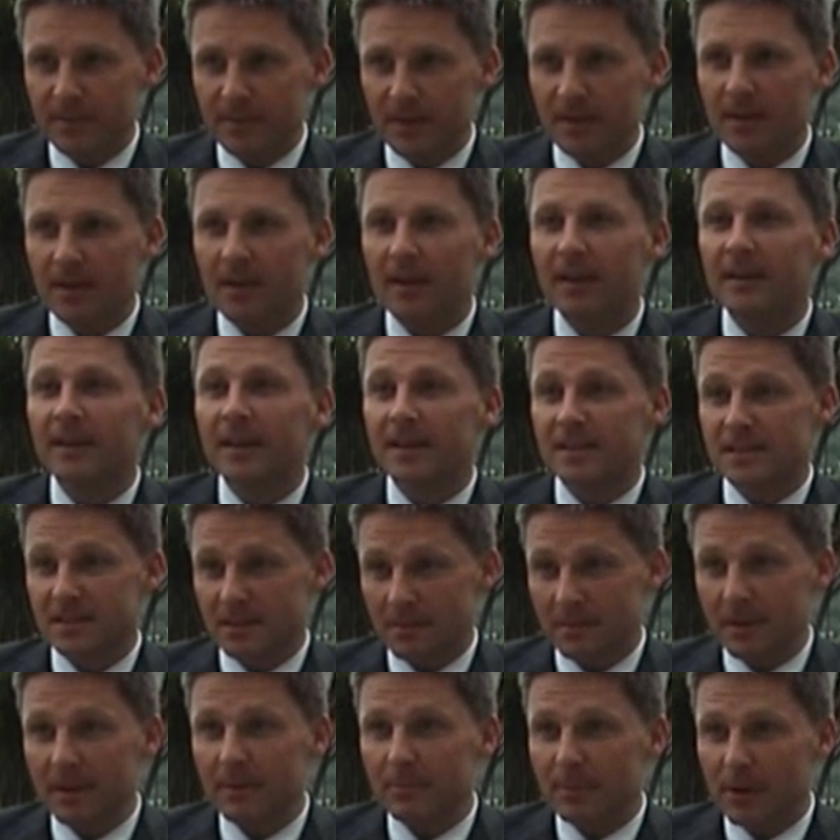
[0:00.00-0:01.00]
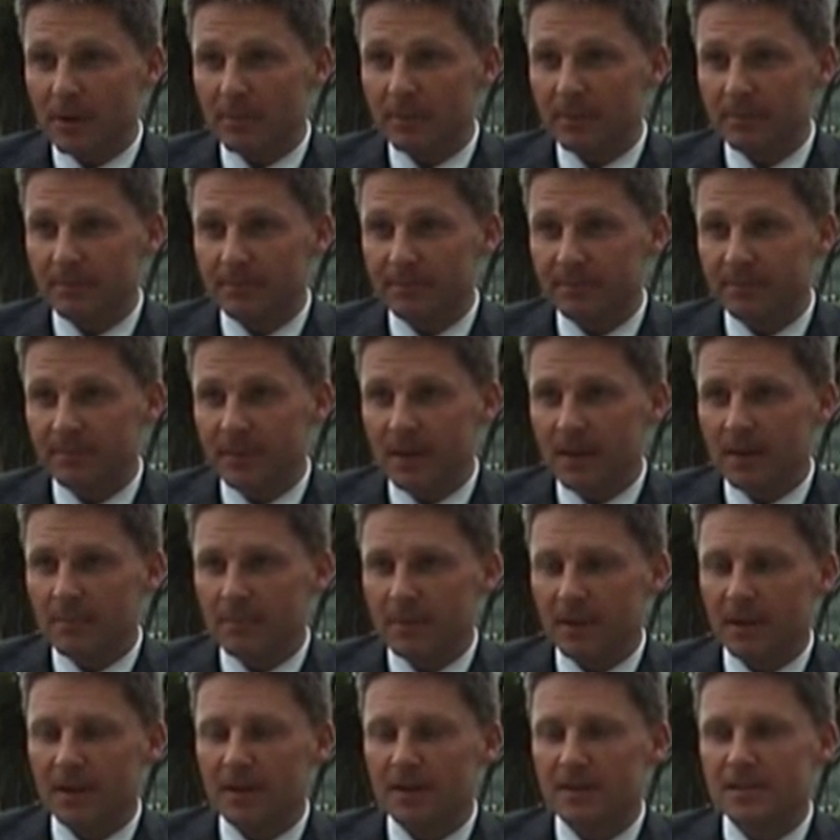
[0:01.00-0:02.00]
And that's the big problem.
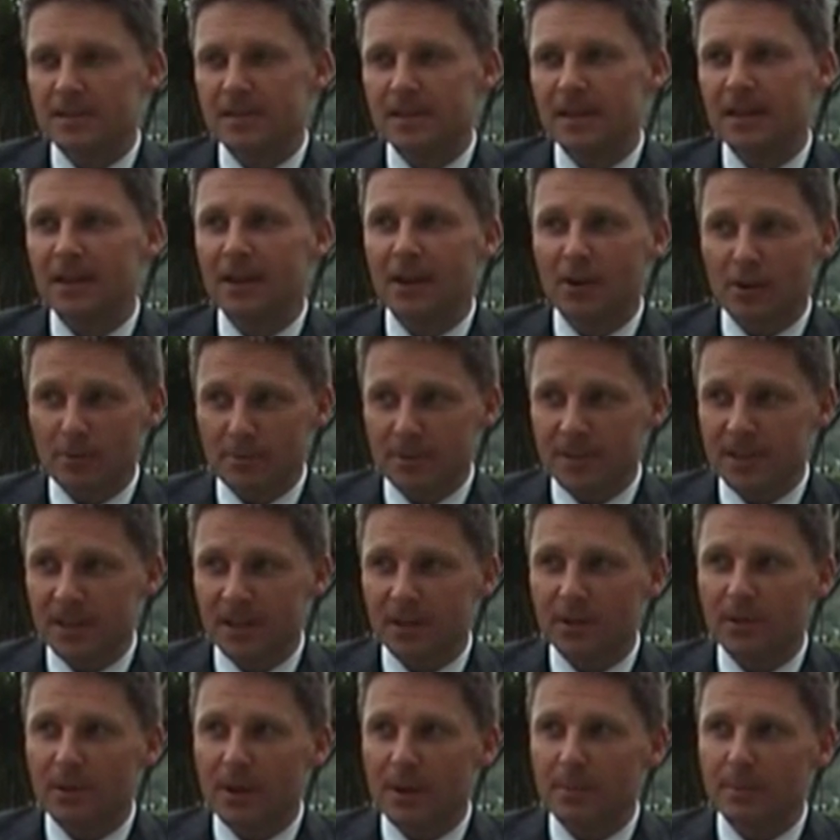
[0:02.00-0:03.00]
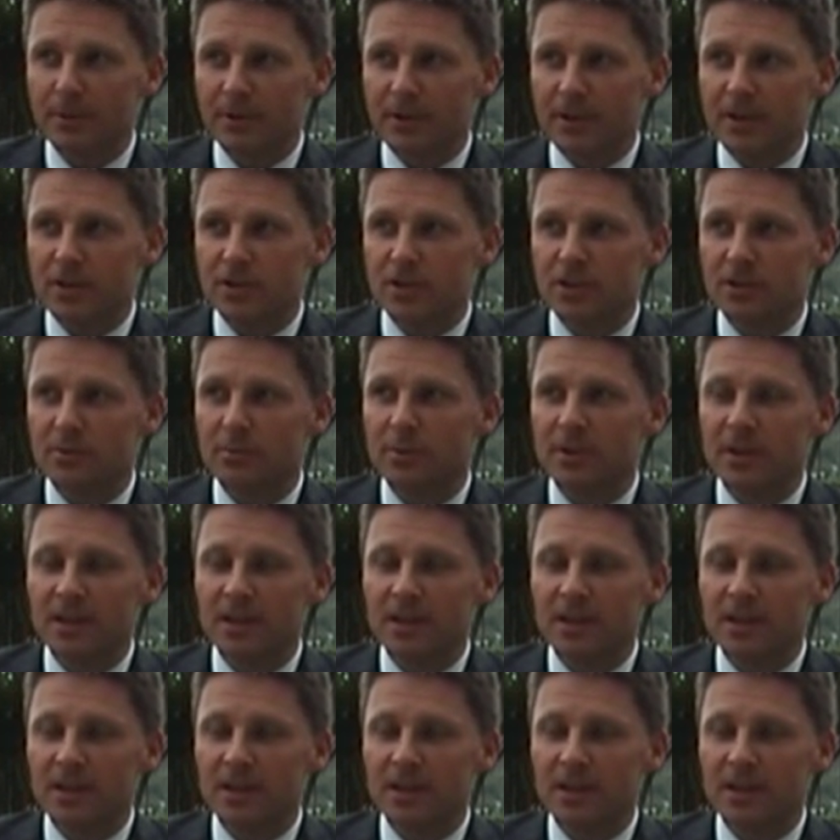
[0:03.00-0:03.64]
Because in our particular operation,